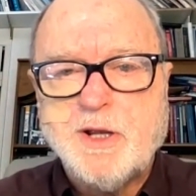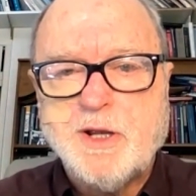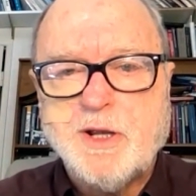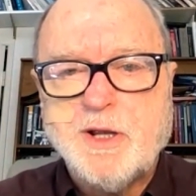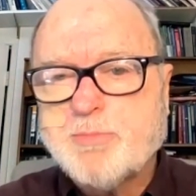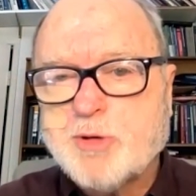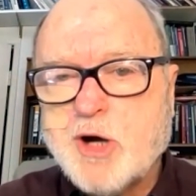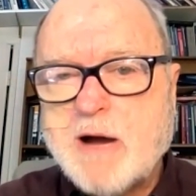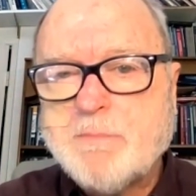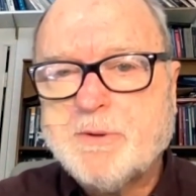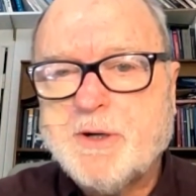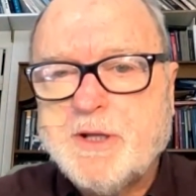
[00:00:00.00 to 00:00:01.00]
the
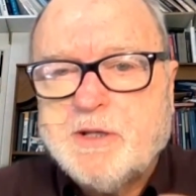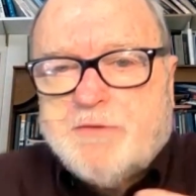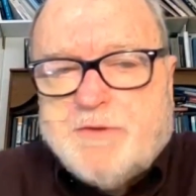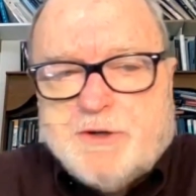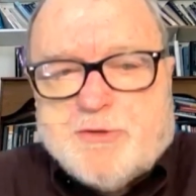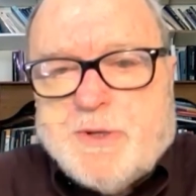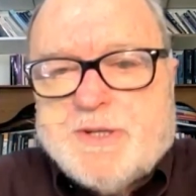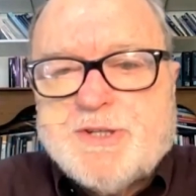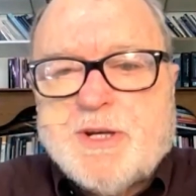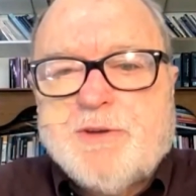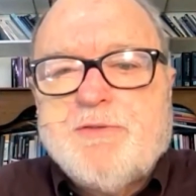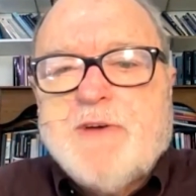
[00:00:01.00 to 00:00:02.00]
property of
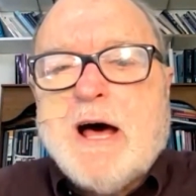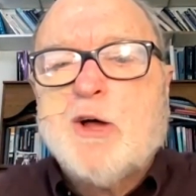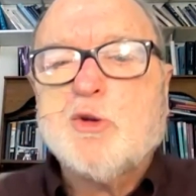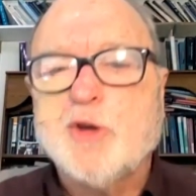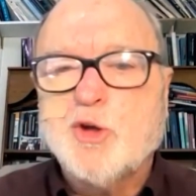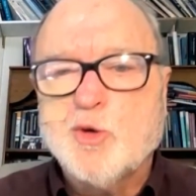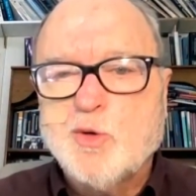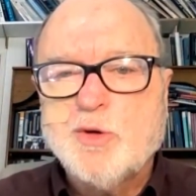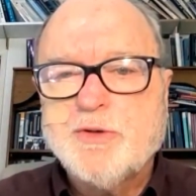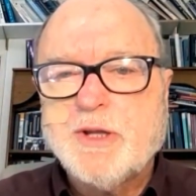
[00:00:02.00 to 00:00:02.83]
intrinsic value